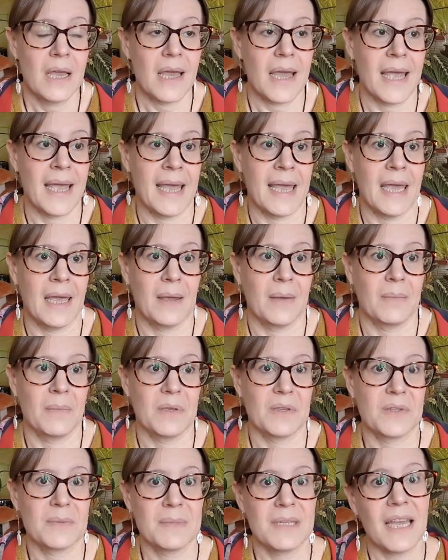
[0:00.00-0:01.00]

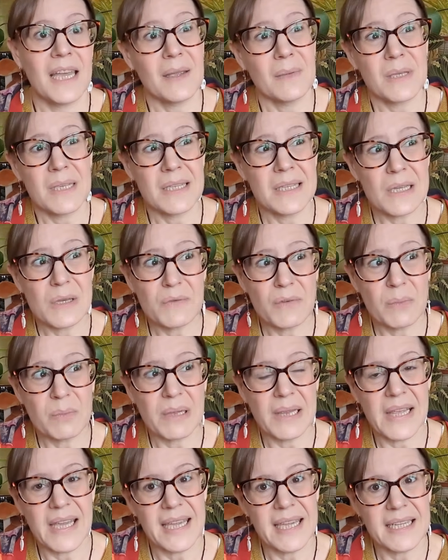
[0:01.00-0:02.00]
Sometimes they're silver
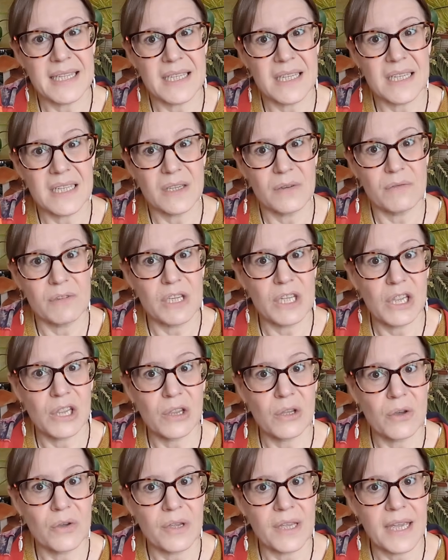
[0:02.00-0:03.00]
plated if you're
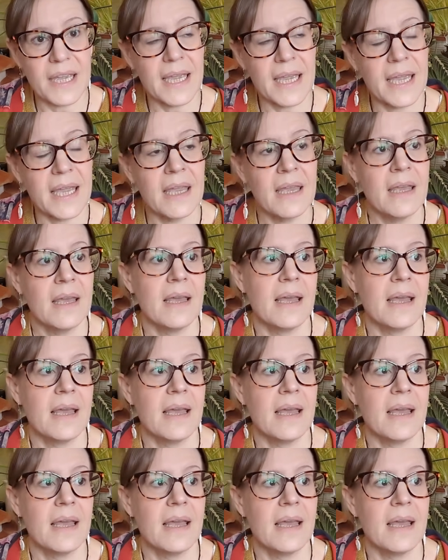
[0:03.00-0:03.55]
lucky,